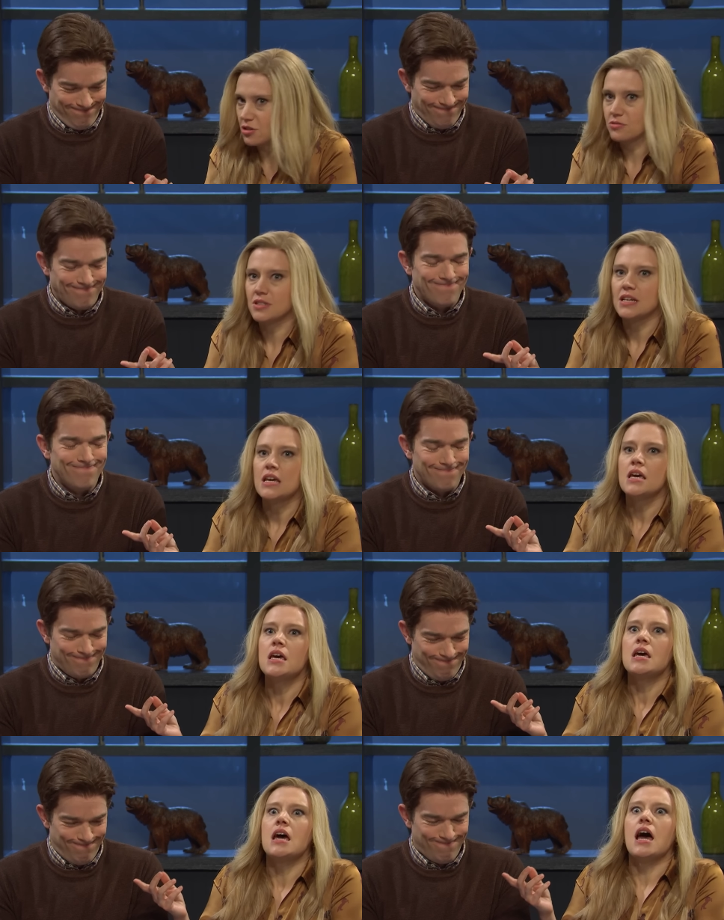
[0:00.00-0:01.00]
Speaker 1: don't.
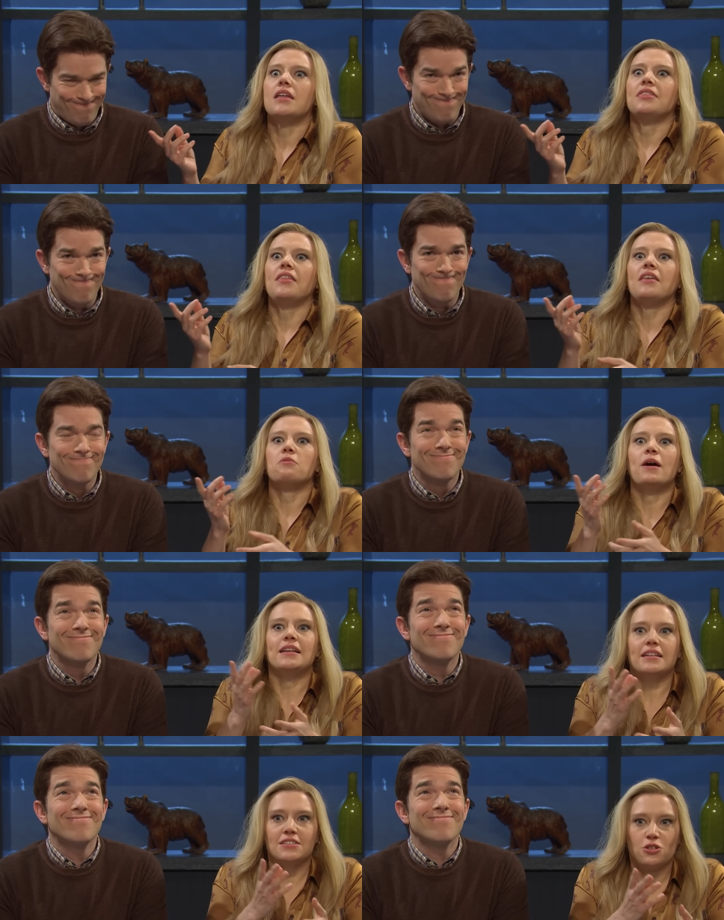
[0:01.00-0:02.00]
And then they
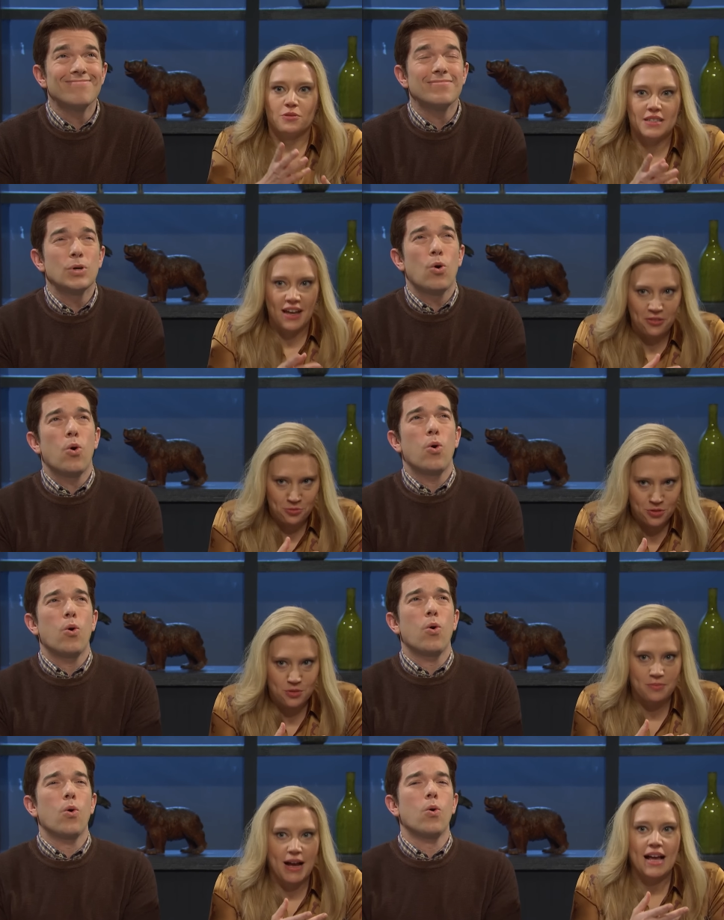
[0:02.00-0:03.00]
went into another
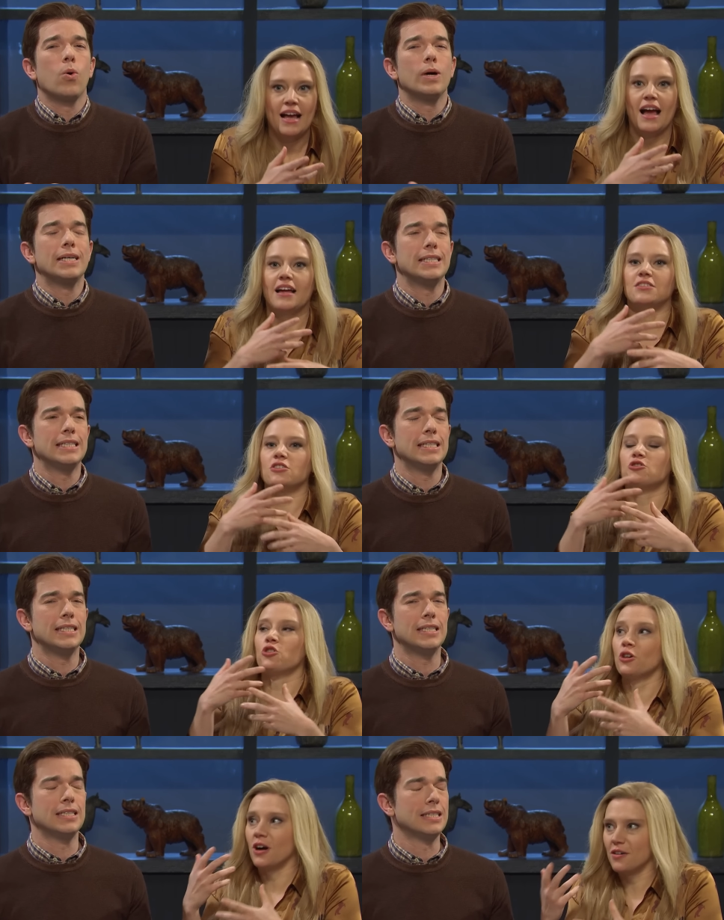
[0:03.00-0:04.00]
room and
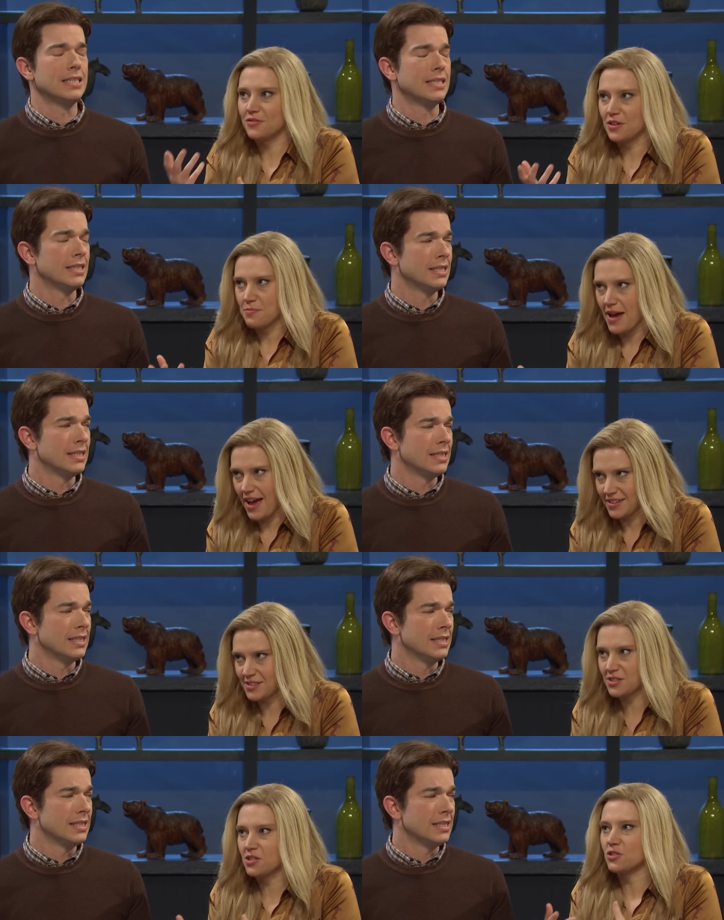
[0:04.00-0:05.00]
took off their
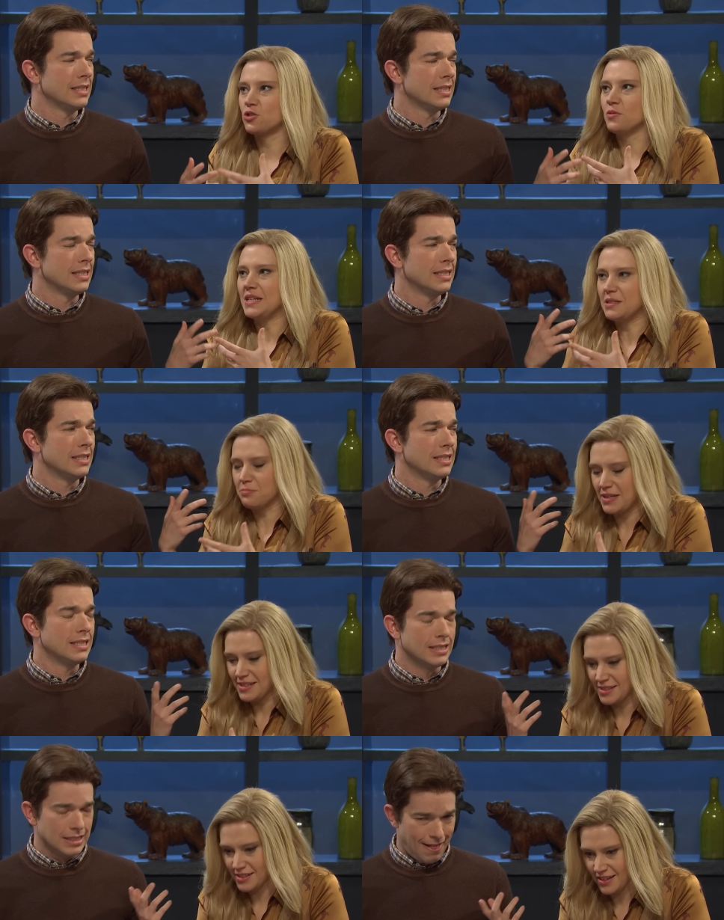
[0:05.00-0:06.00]
masks to eat
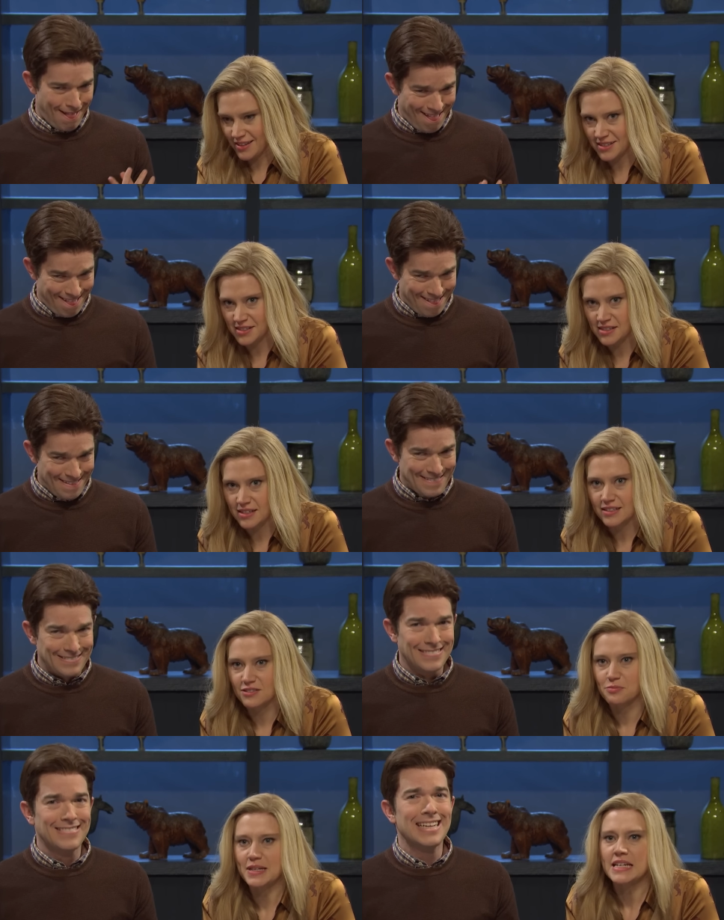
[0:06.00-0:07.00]
pizza. This is the end
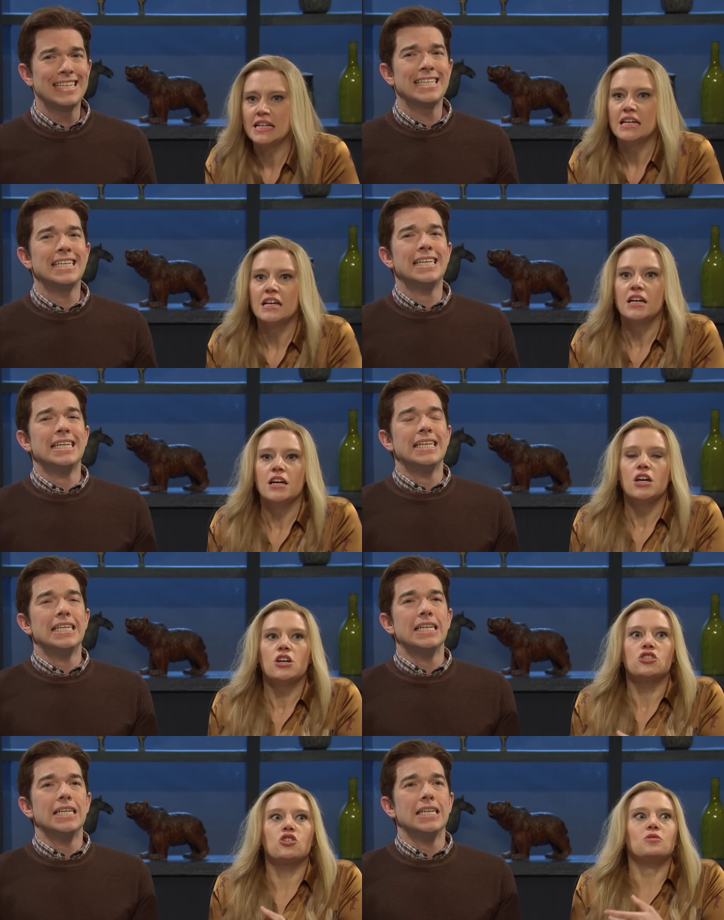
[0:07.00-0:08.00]
of me.
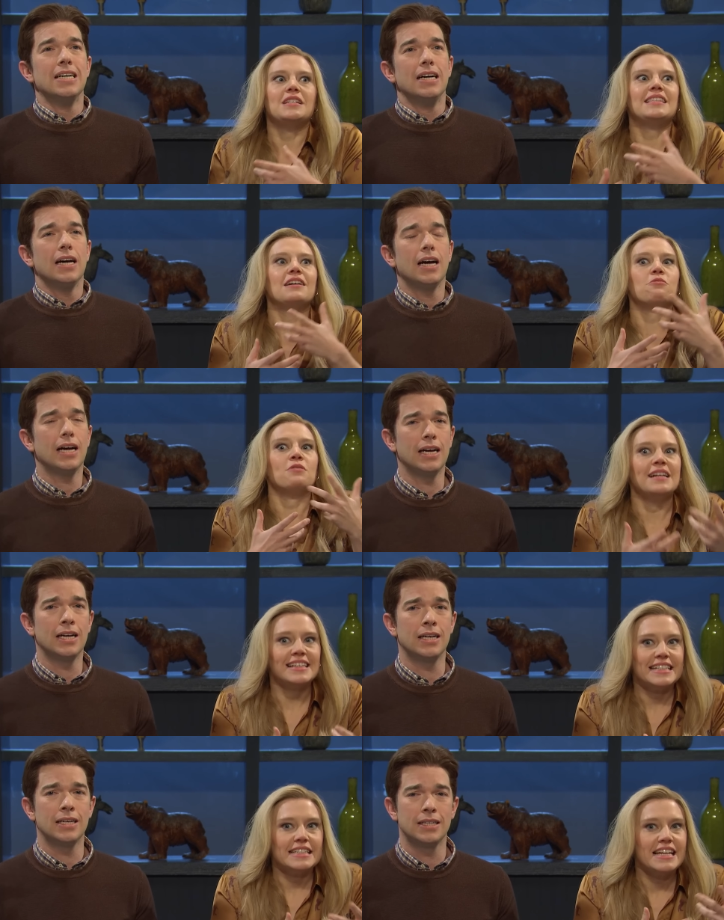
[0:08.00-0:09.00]
So, did they
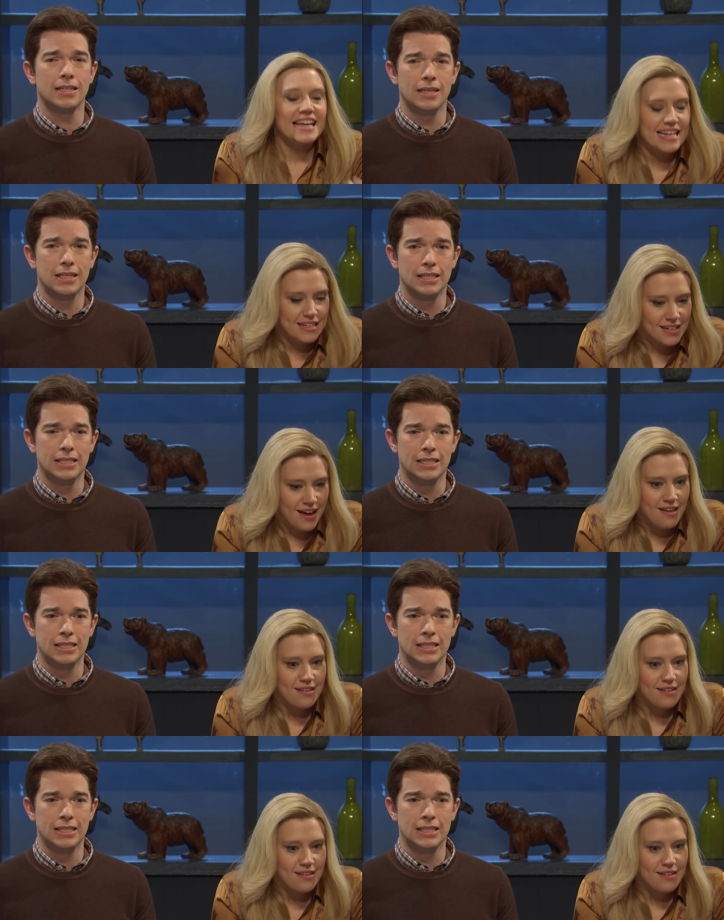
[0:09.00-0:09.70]
really need